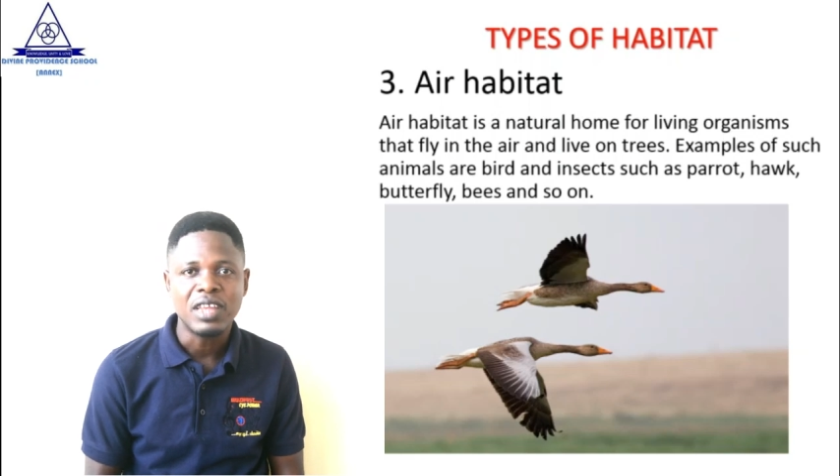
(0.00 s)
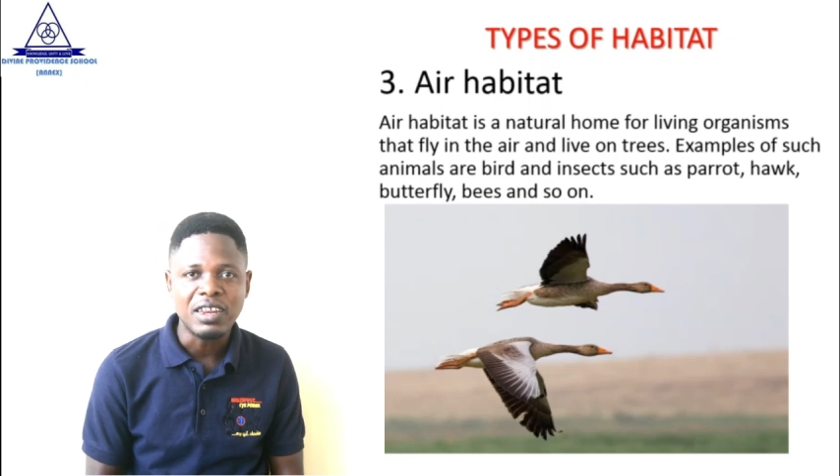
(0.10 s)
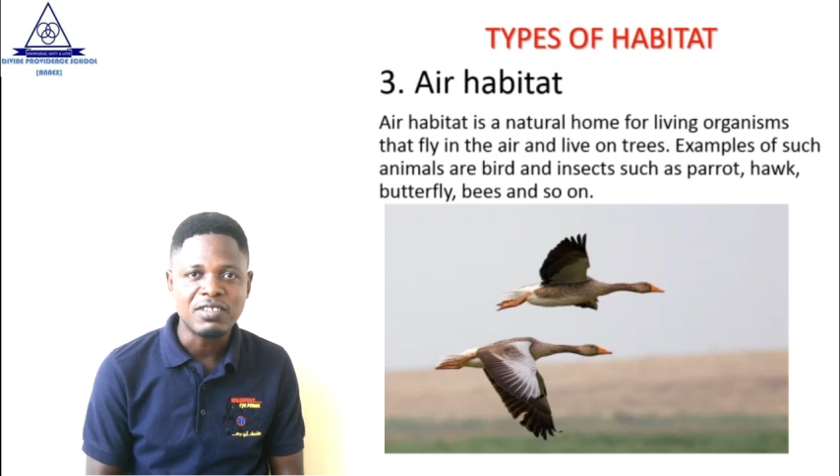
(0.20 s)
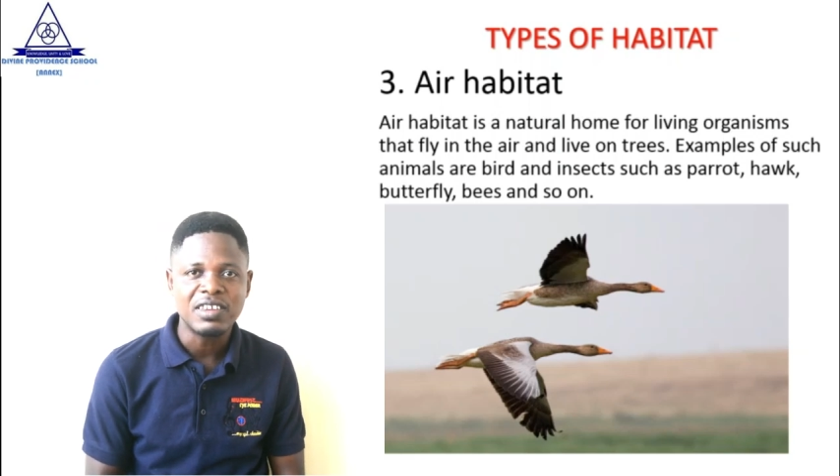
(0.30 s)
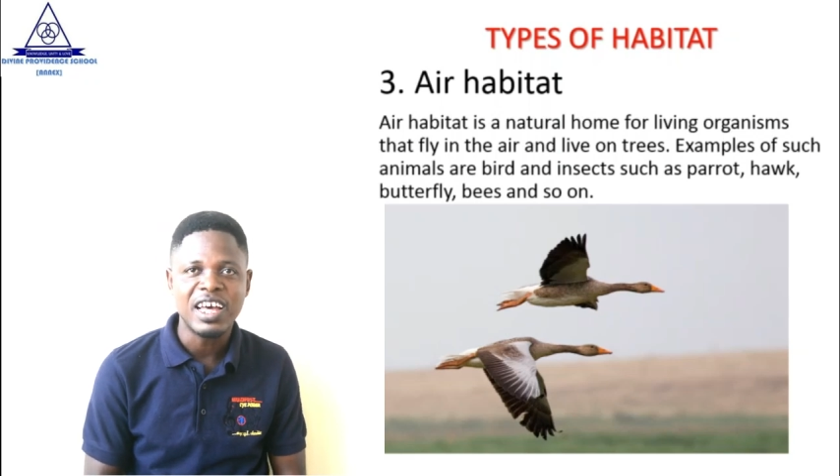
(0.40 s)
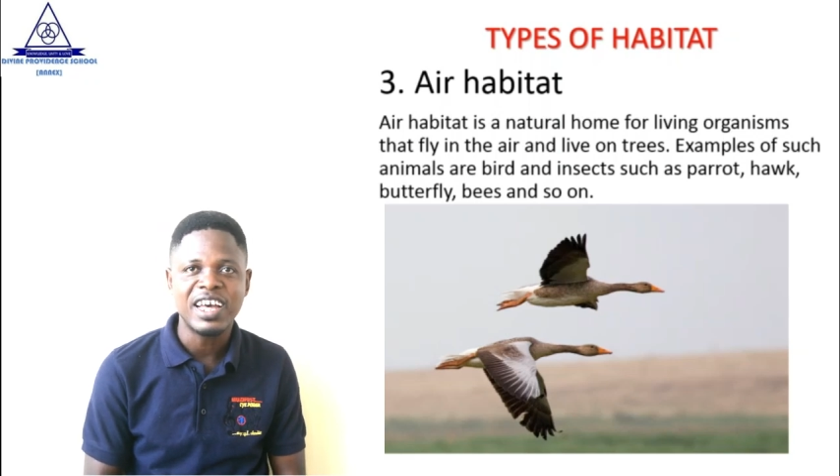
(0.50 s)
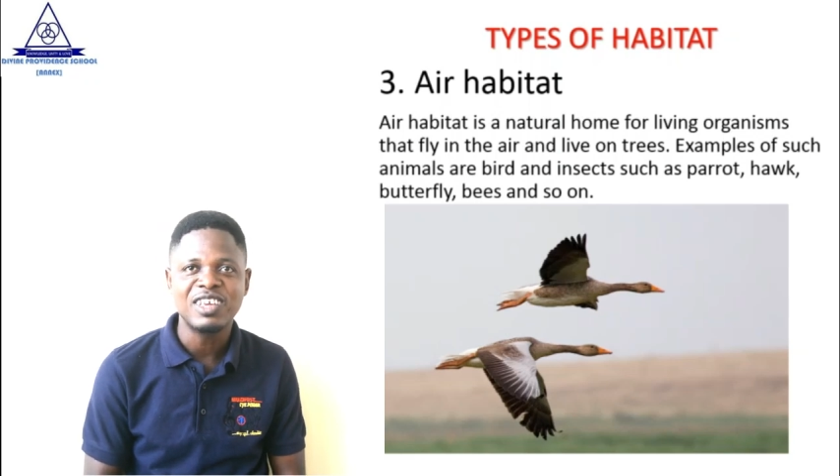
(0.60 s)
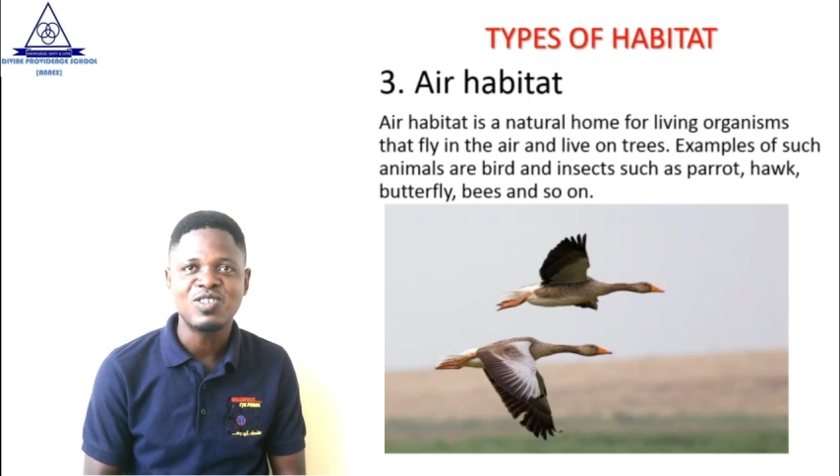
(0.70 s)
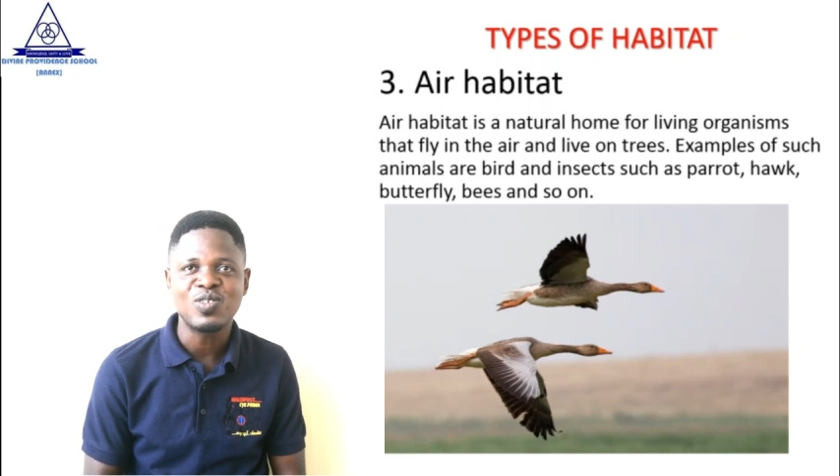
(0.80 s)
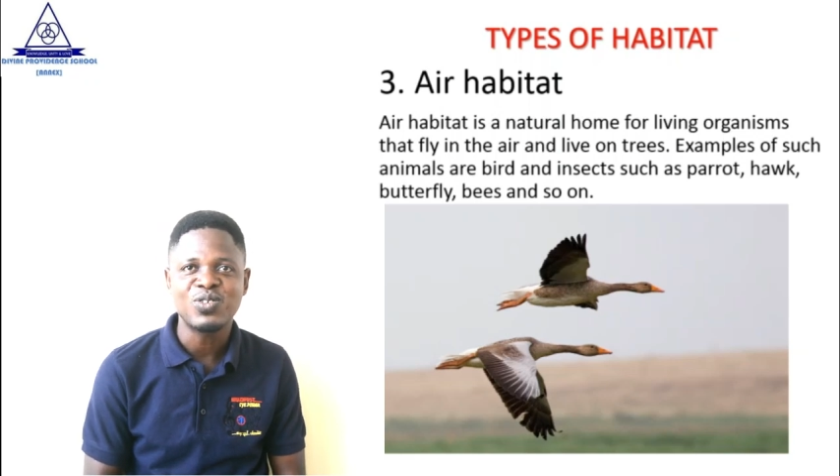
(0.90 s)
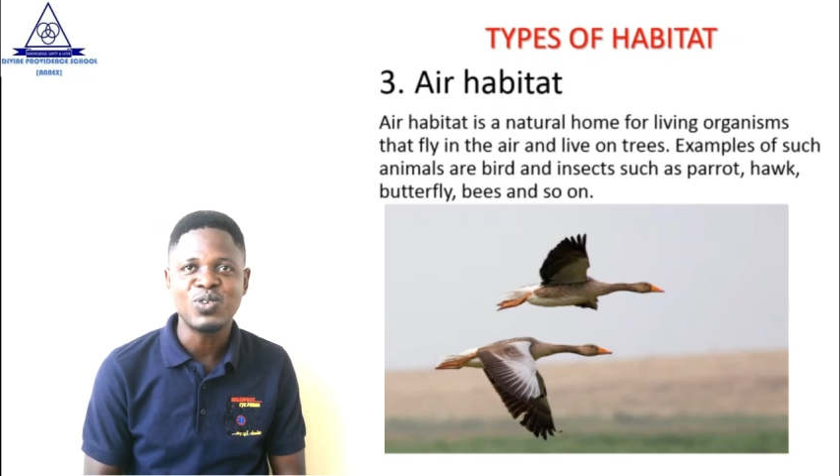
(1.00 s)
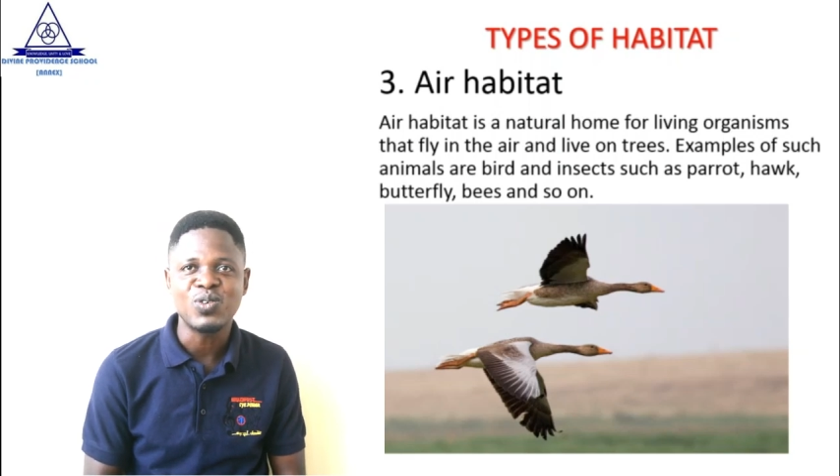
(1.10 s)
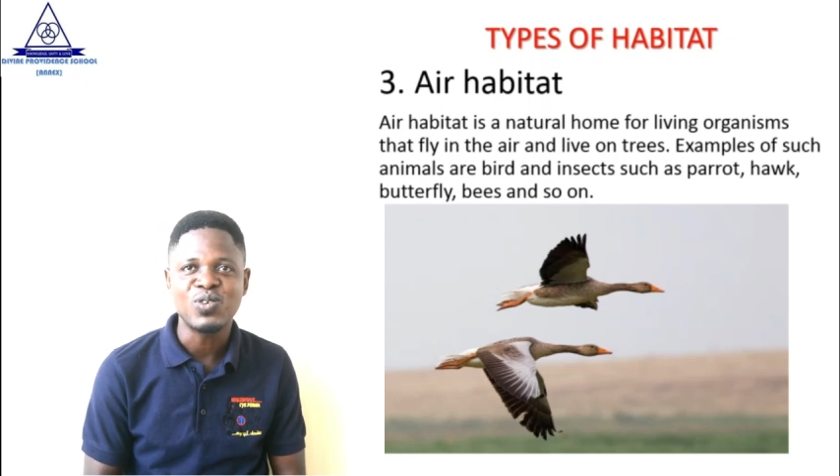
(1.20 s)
That is nice of you.